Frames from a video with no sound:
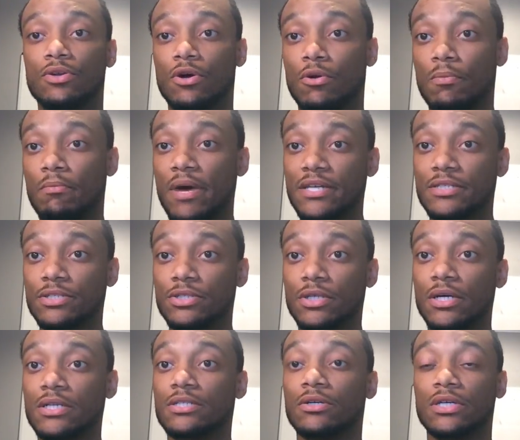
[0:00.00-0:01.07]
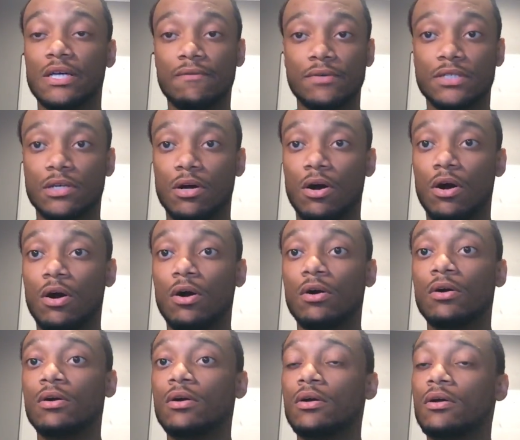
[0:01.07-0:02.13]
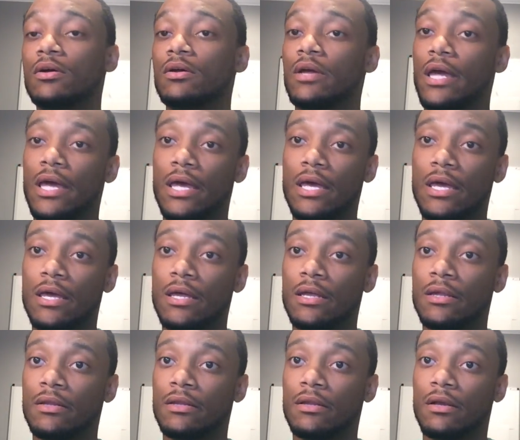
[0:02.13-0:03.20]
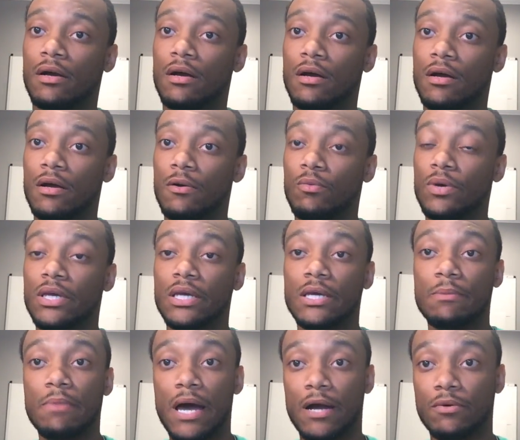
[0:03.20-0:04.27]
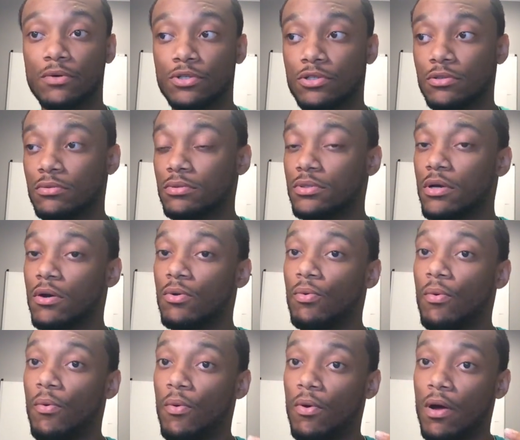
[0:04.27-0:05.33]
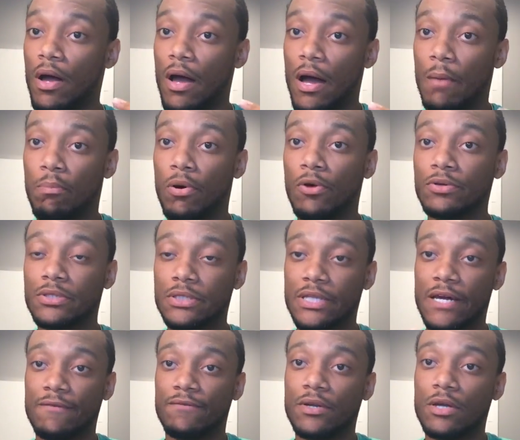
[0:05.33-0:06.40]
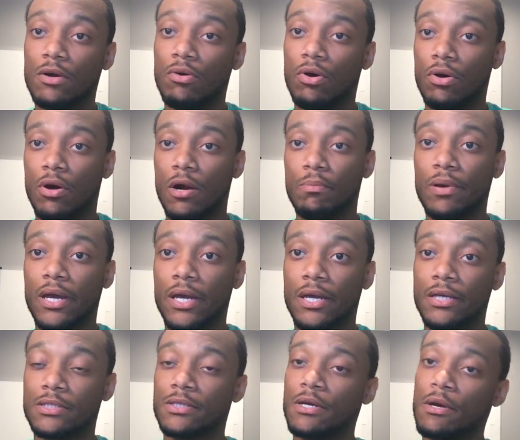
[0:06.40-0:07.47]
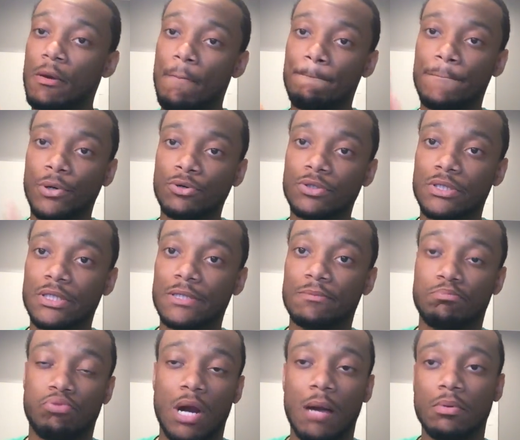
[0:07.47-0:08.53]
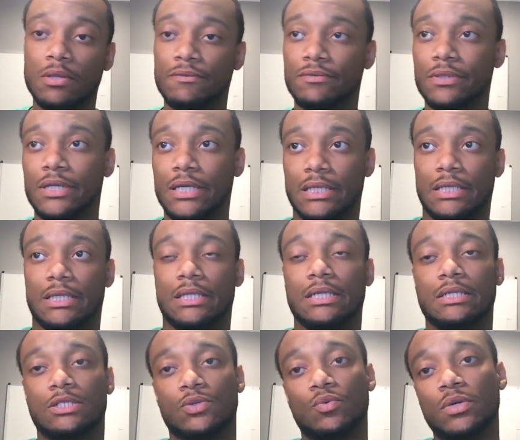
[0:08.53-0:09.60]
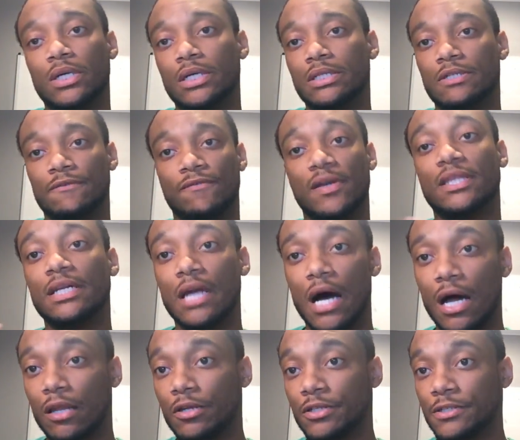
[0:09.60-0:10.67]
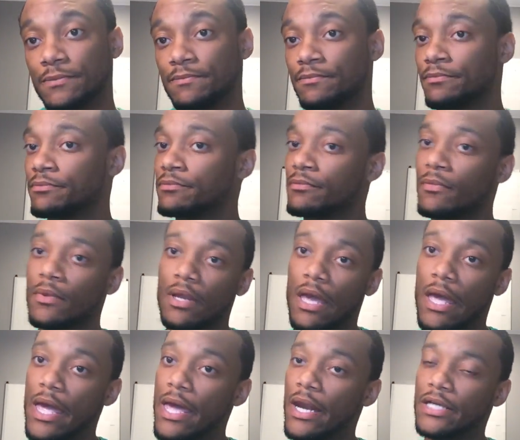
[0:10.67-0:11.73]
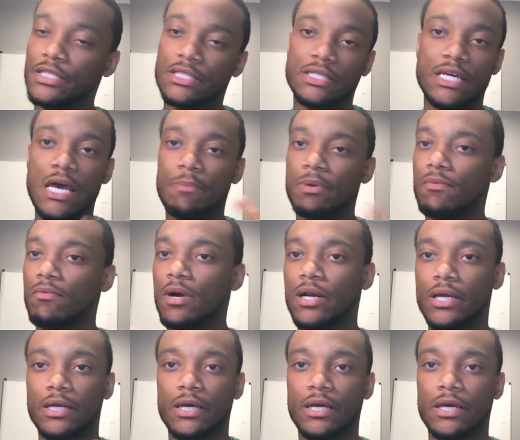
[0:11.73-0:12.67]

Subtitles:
message us or give us a call, and we can get back with you." So I posted that video on our page, boosted it probably for like, I think $20 to $50. And I just kept it running.